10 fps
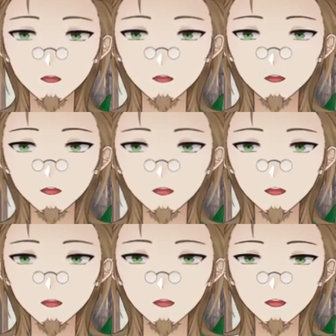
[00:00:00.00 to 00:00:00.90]
Uh,
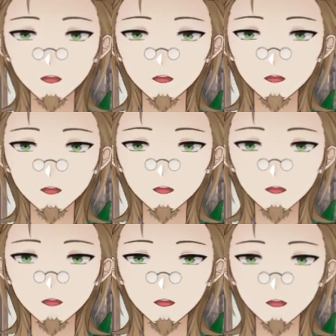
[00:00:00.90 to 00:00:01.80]

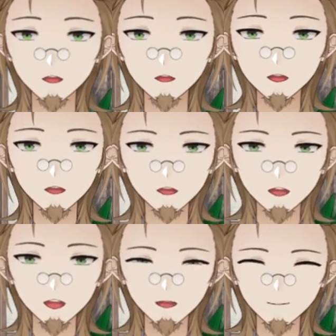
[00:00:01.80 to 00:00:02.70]
also
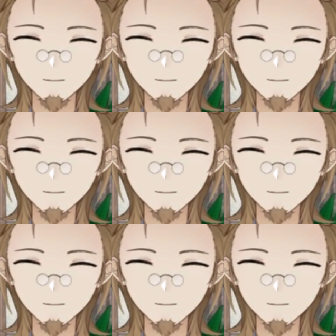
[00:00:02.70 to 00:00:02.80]
today,